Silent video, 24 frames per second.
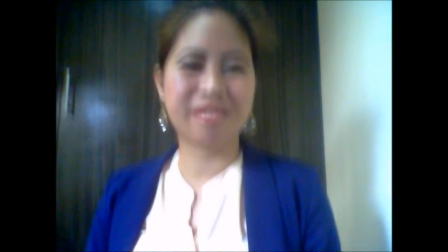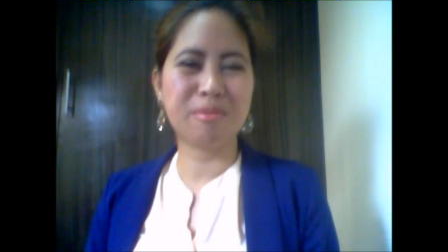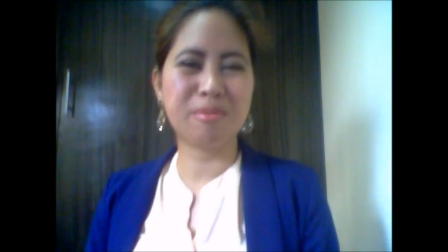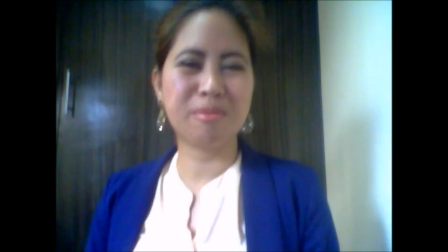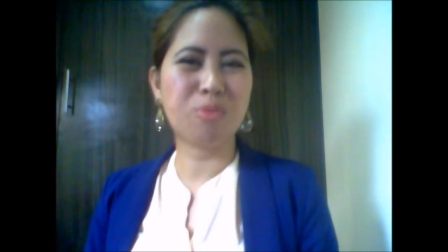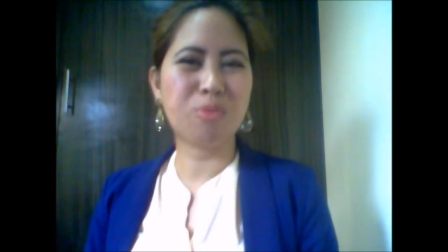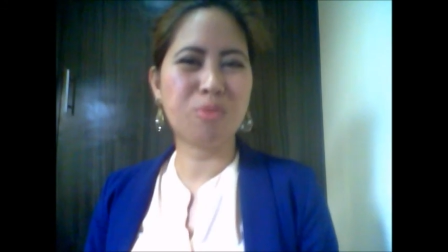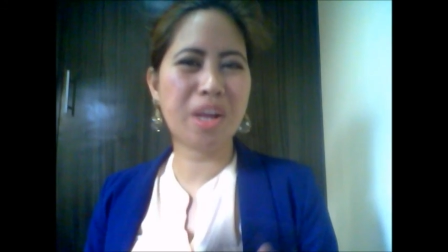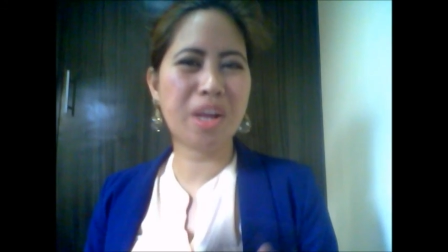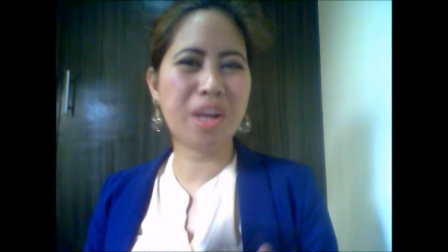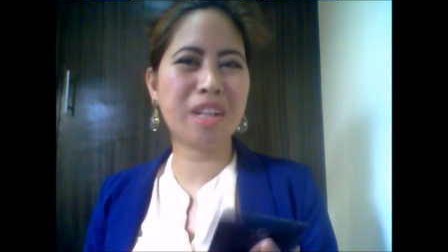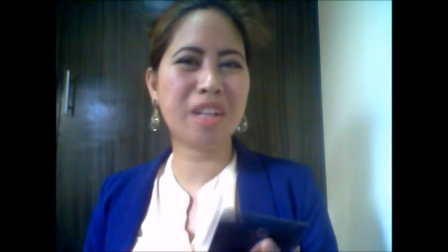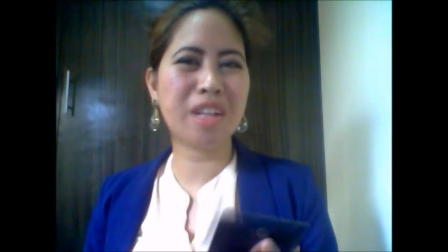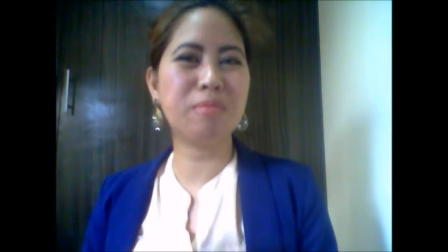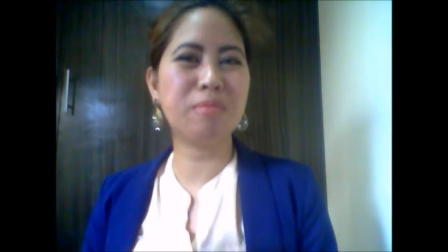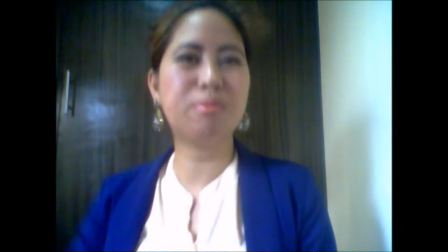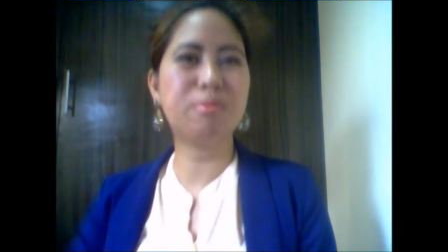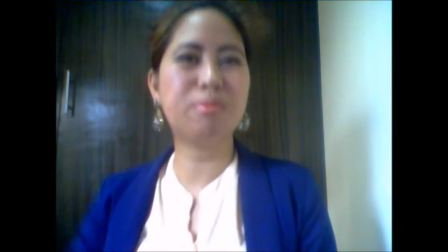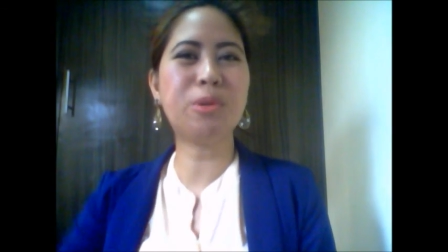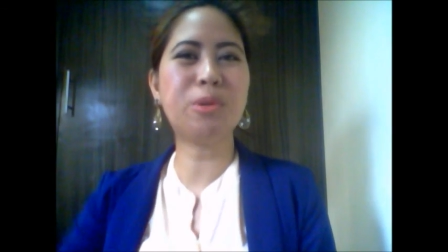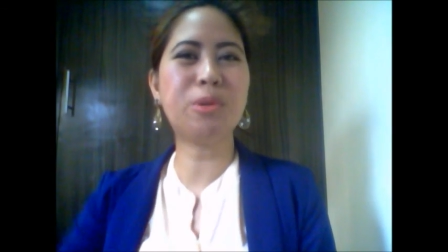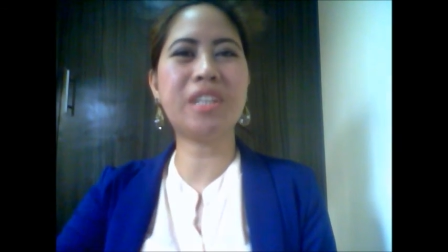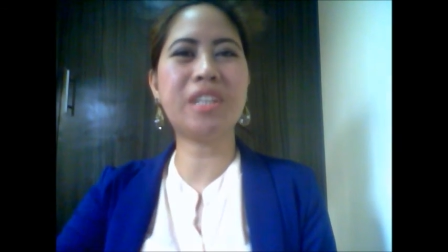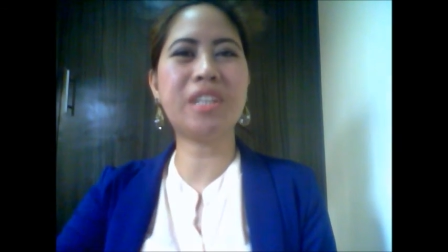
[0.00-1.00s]
Well,
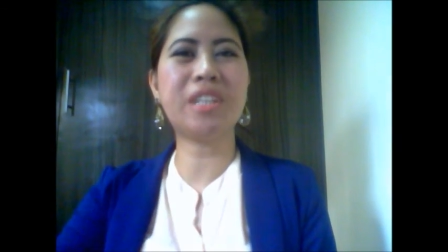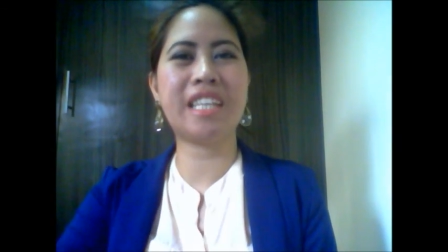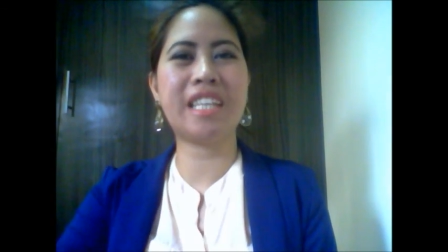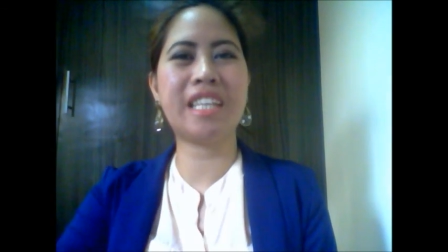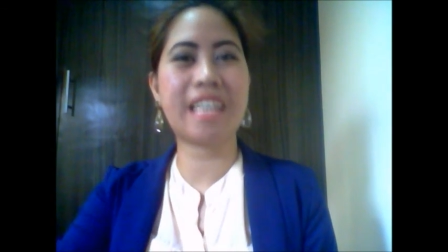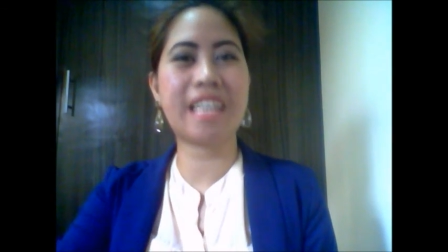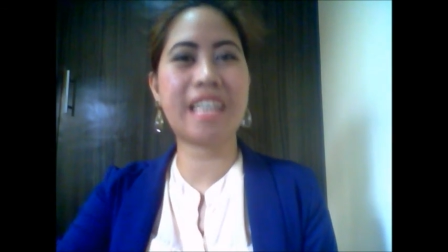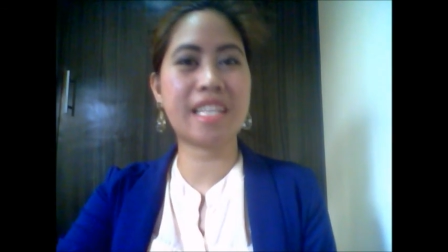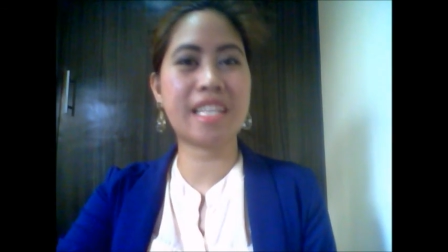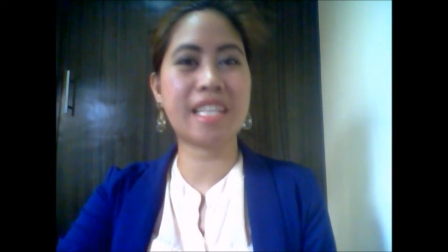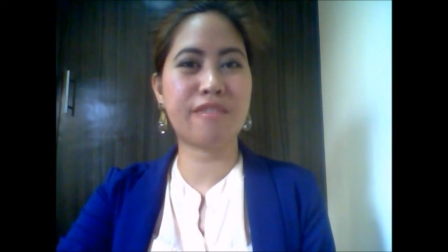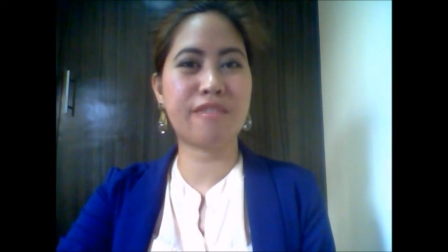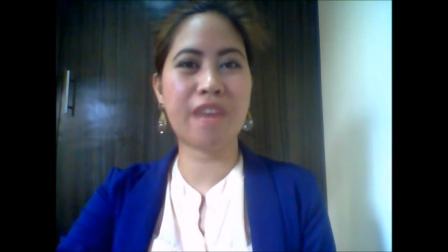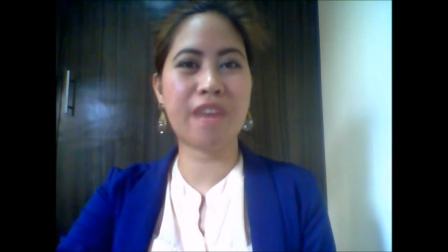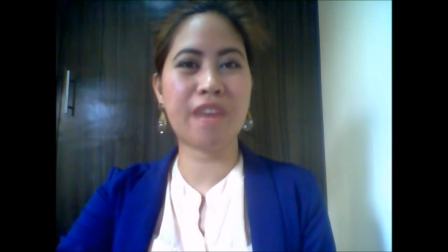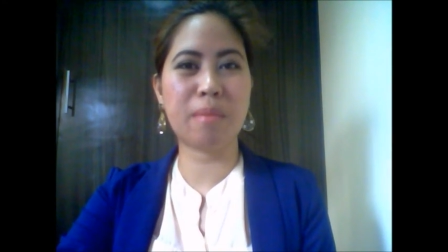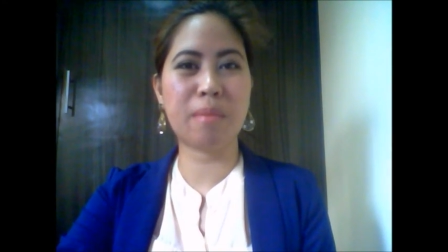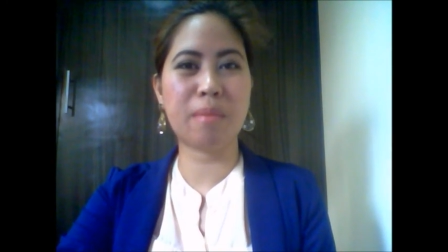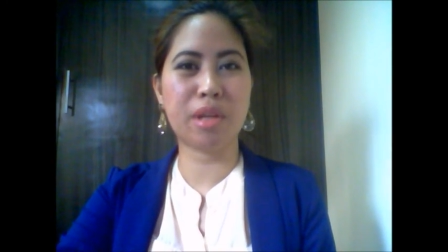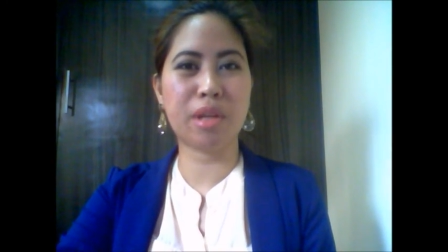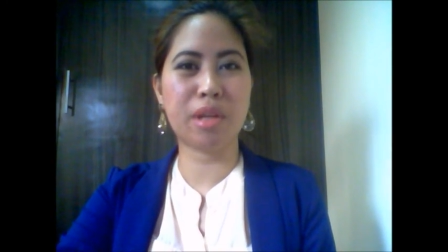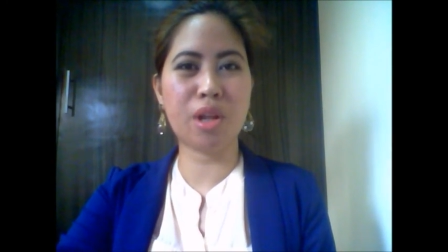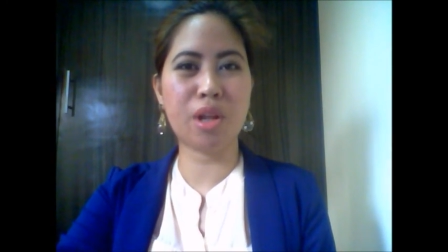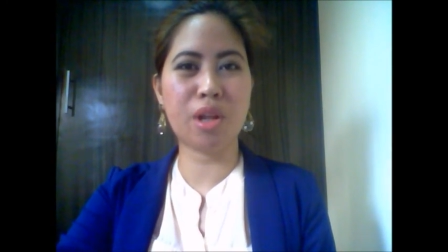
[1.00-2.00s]
bullying as defined
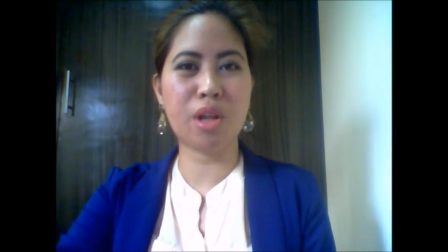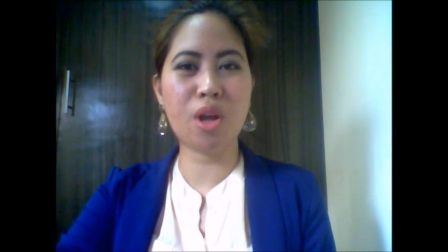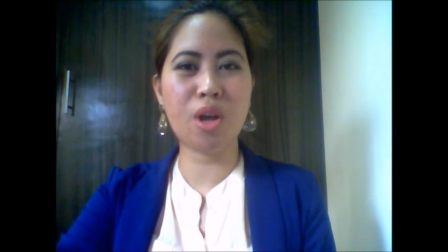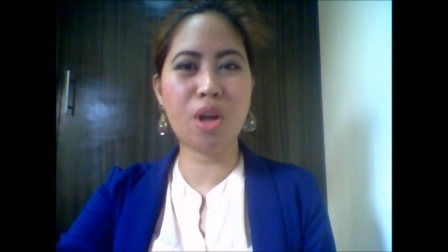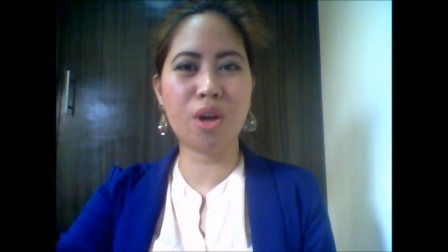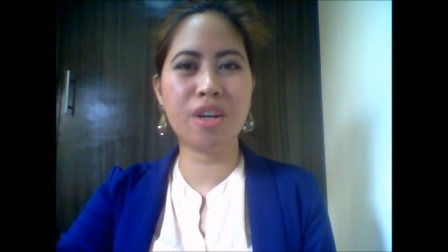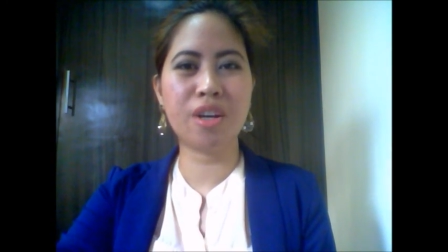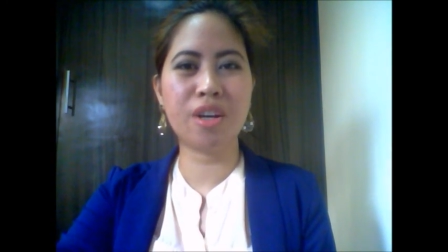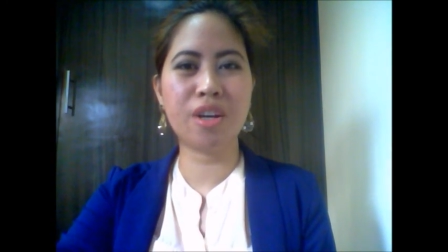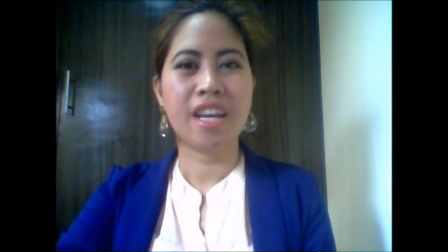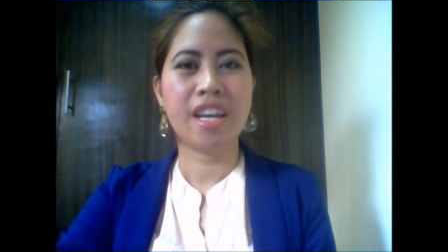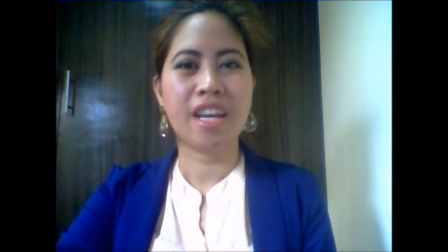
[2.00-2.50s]
by the law